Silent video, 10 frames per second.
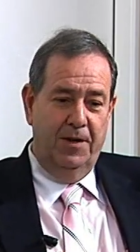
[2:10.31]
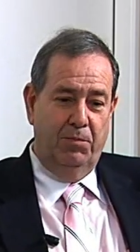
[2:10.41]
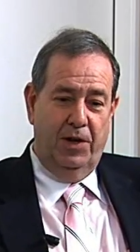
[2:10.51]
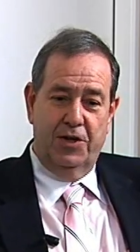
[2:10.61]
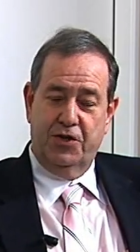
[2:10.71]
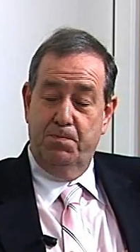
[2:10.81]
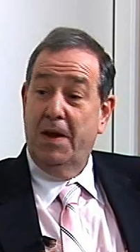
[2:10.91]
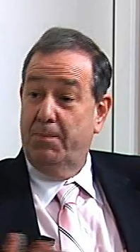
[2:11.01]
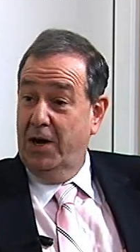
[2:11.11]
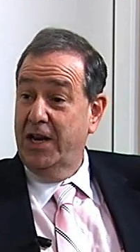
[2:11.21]
plus
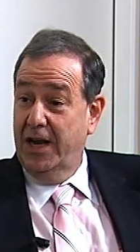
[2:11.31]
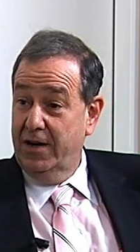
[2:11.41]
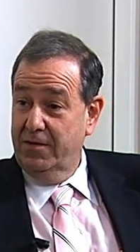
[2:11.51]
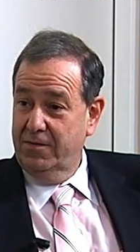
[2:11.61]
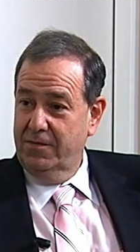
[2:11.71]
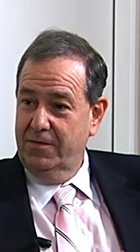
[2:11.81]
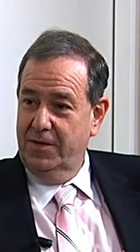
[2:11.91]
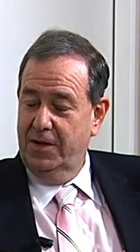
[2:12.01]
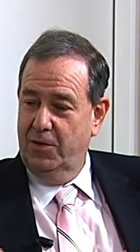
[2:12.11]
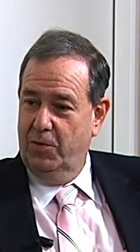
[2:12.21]
make money at it.
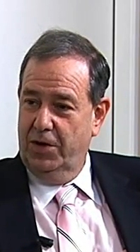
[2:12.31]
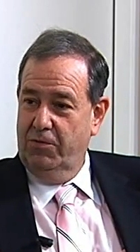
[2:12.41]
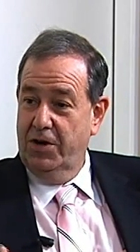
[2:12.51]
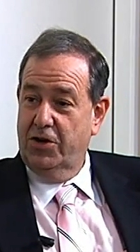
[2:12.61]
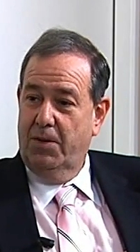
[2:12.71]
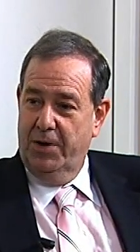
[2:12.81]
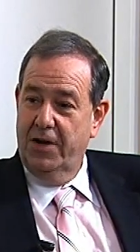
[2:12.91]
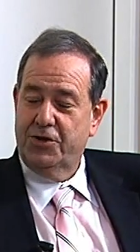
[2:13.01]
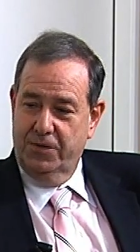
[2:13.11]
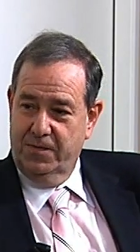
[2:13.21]
What a great
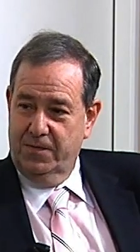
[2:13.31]
combination.